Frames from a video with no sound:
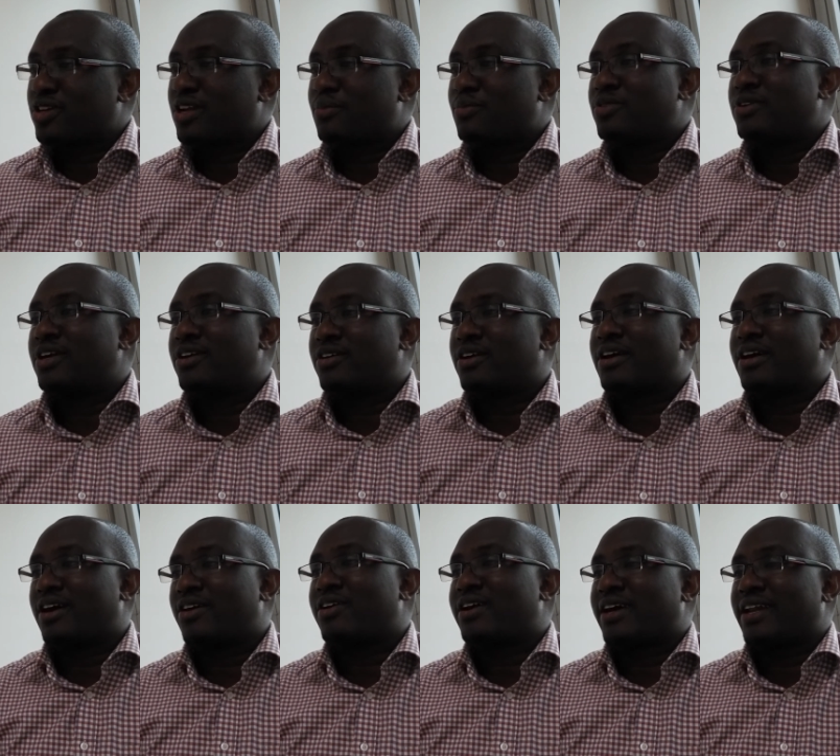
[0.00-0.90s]
about Dandora,
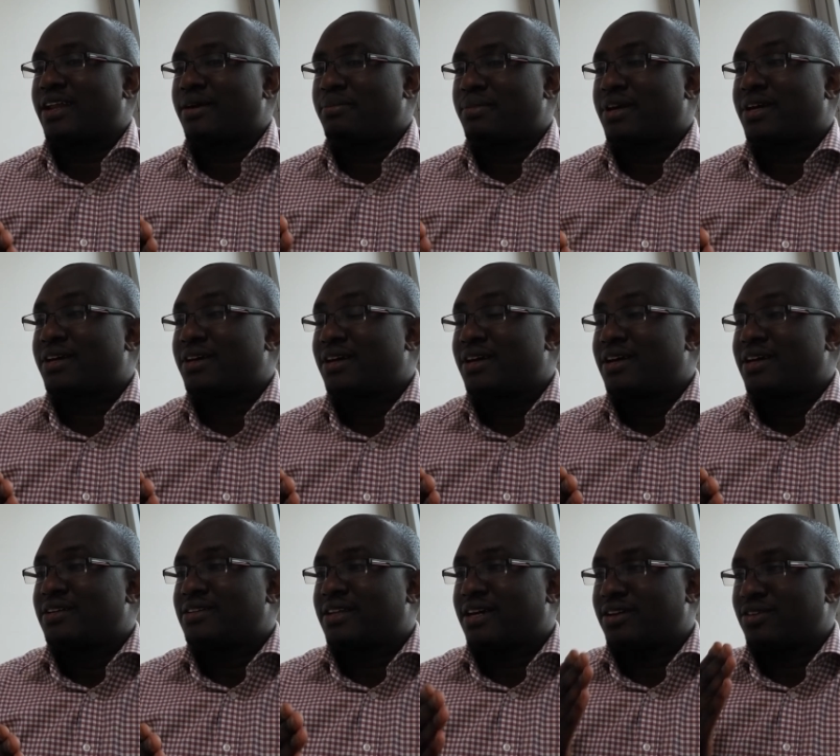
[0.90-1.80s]
how can I make
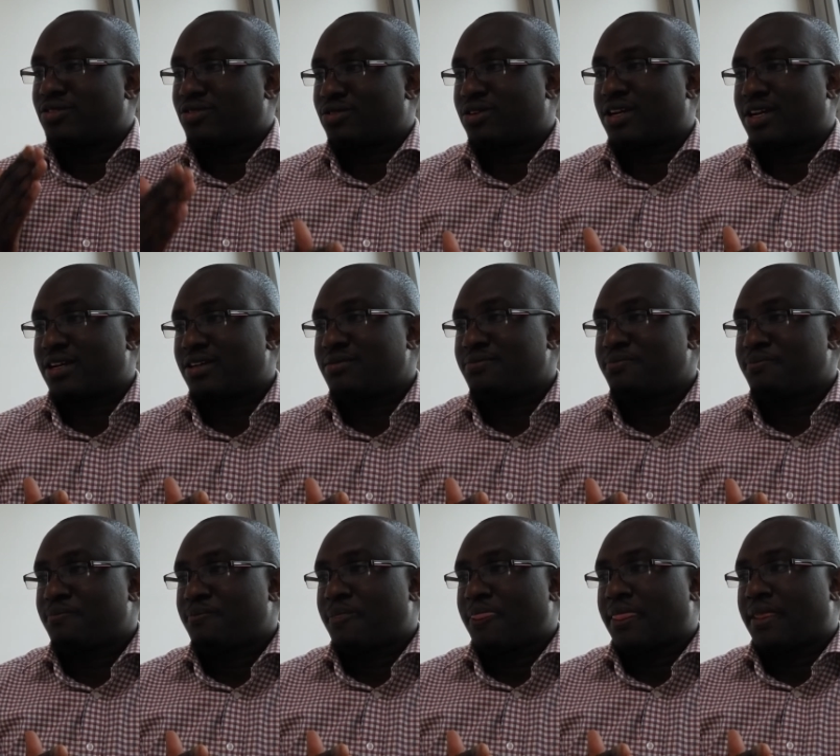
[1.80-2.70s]
Dandora
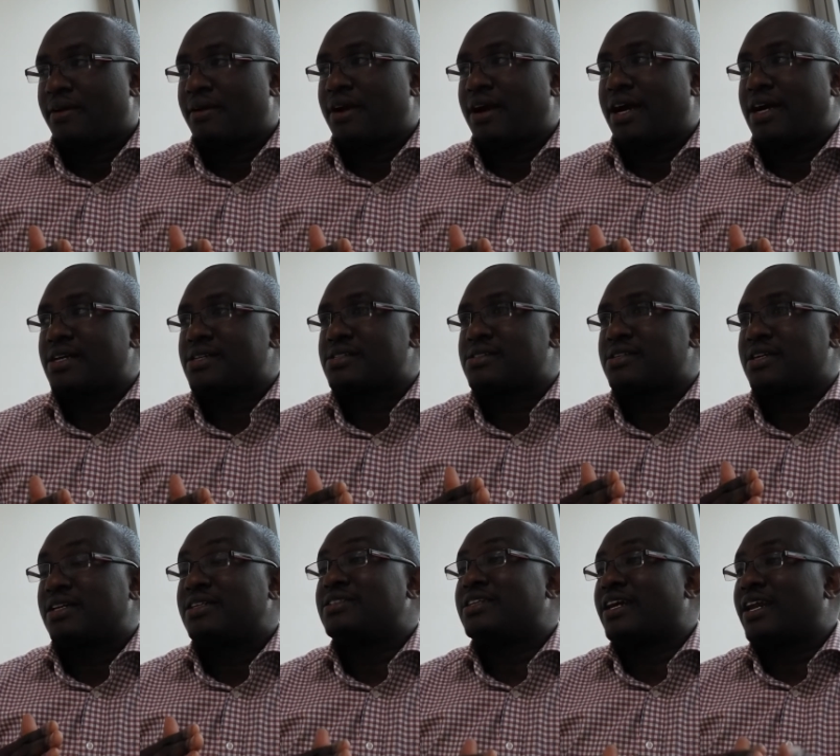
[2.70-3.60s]
as
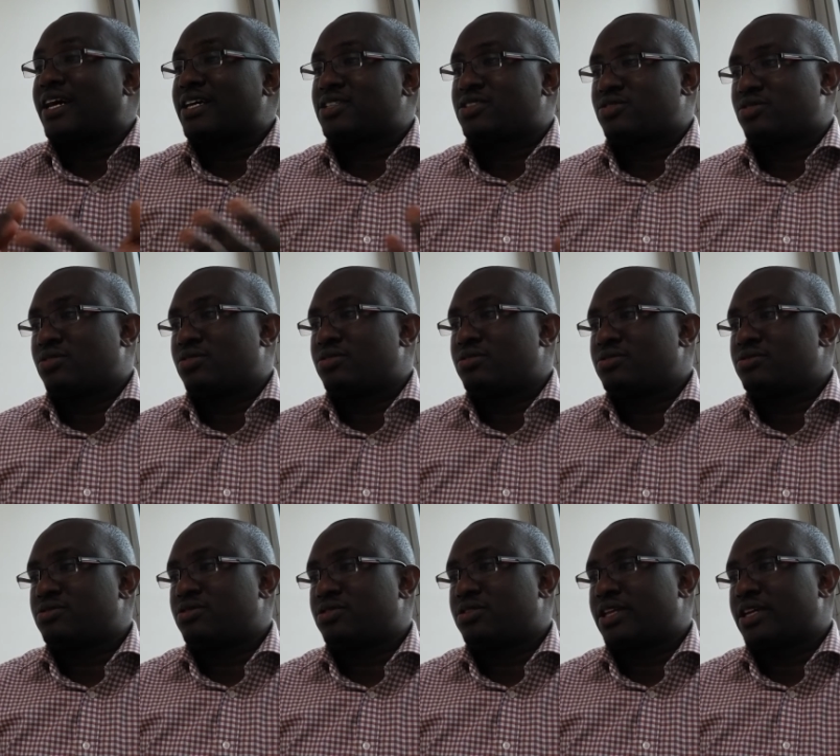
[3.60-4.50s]
international
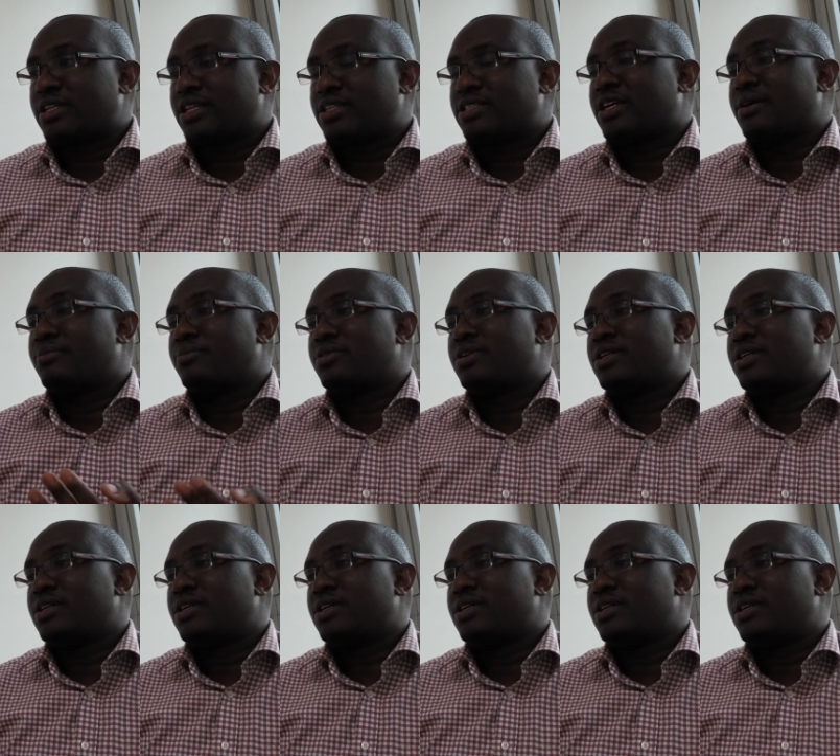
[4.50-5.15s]
so that somebody